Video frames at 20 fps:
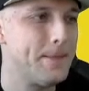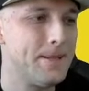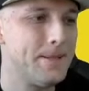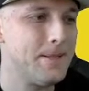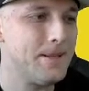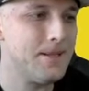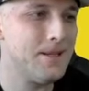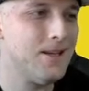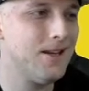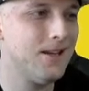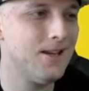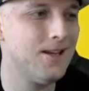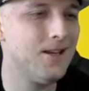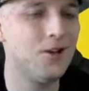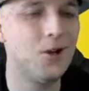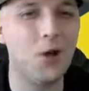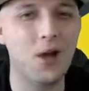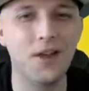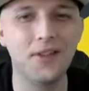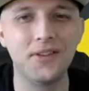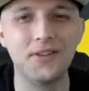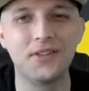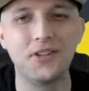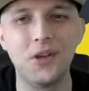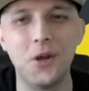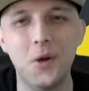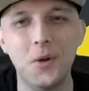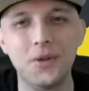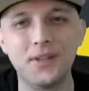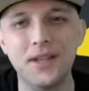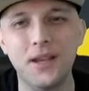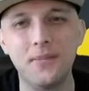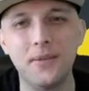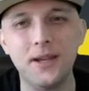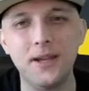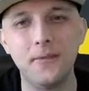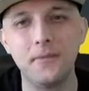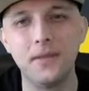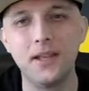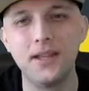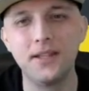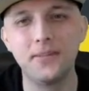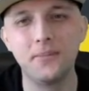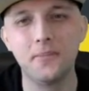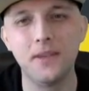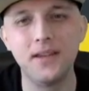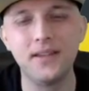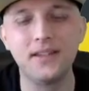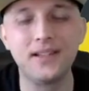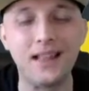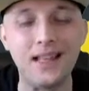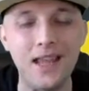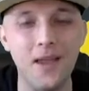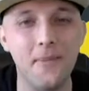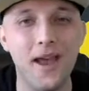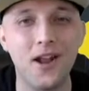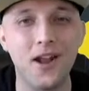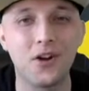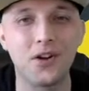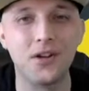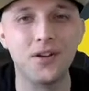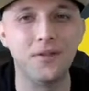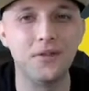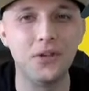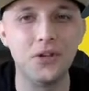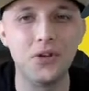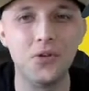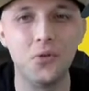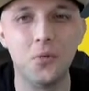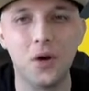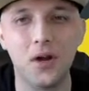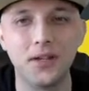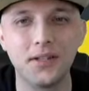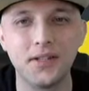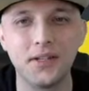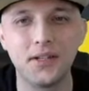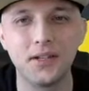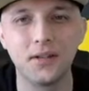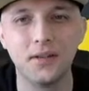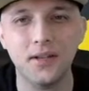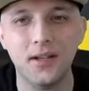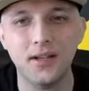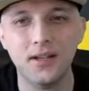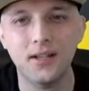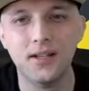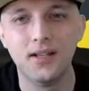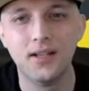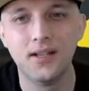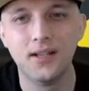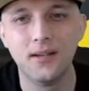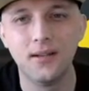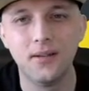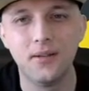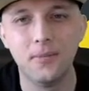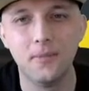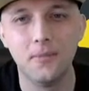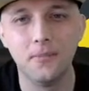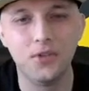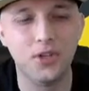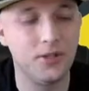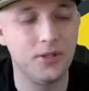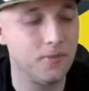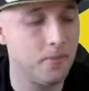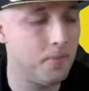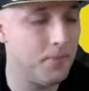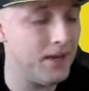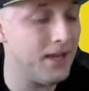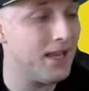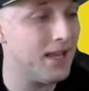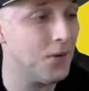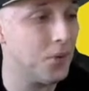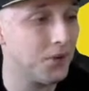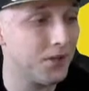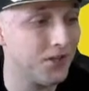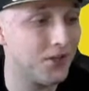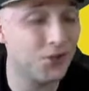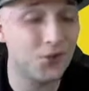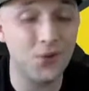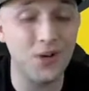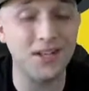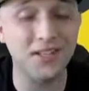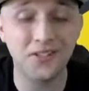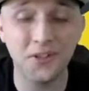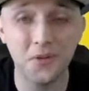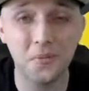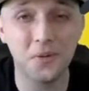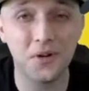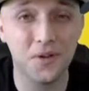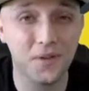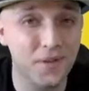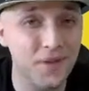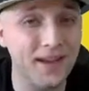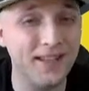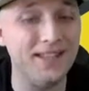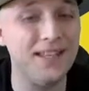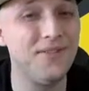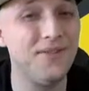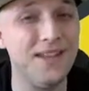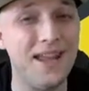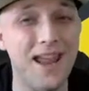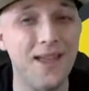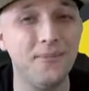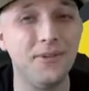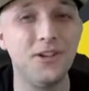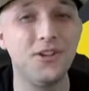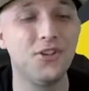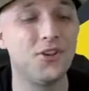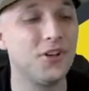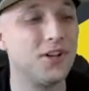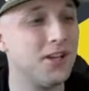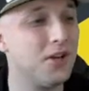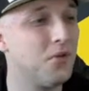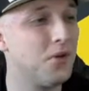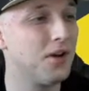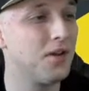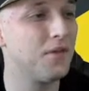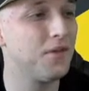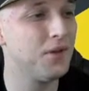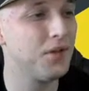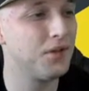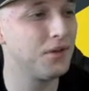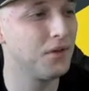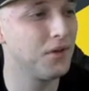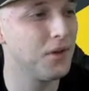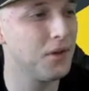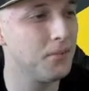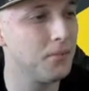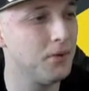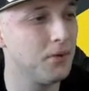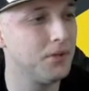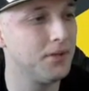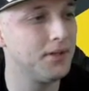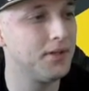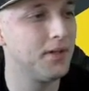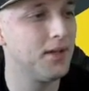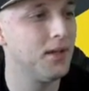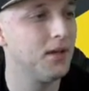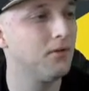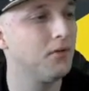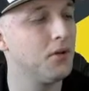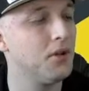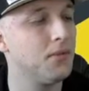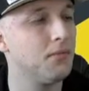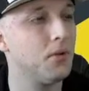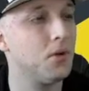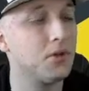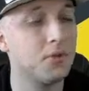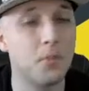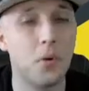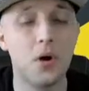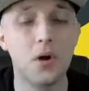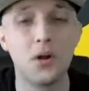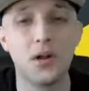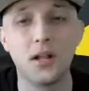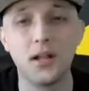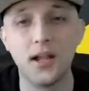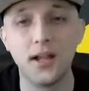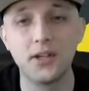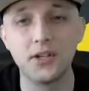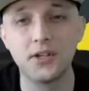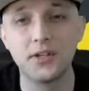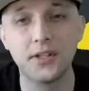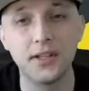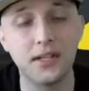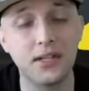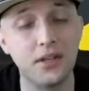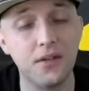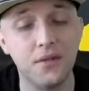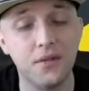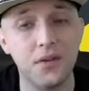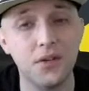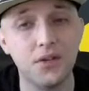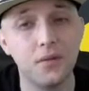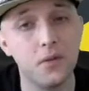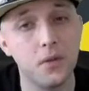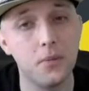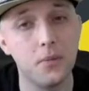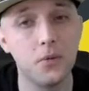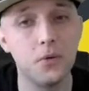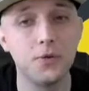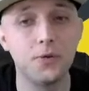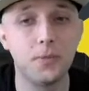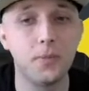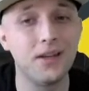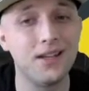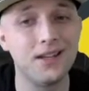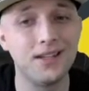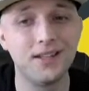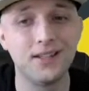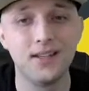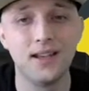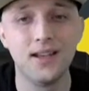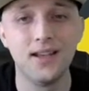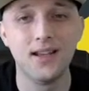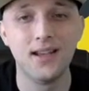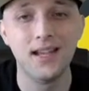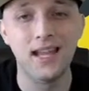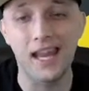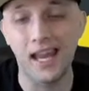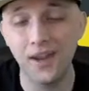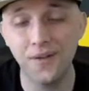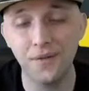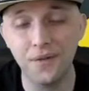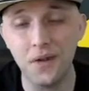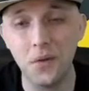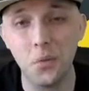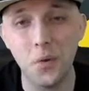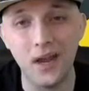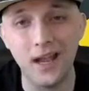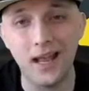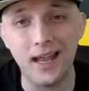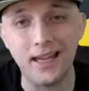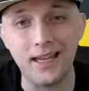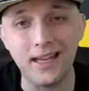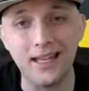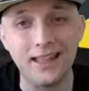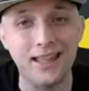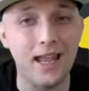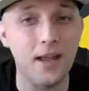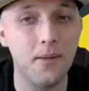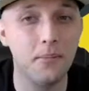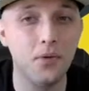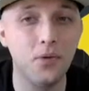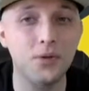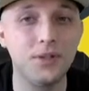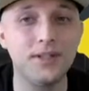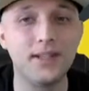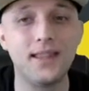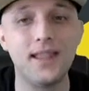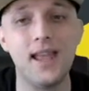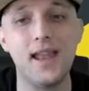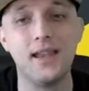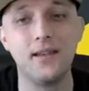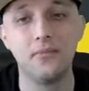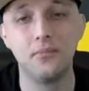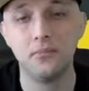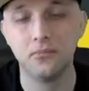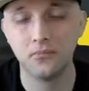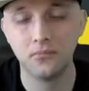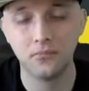you know how this goes. I mean, it's basically a matter of, do you want to just beat it with the straight super effective damage, or do you want to fish for the boost? For the most part, I just like to fish for the boost because if and when I get that boost, then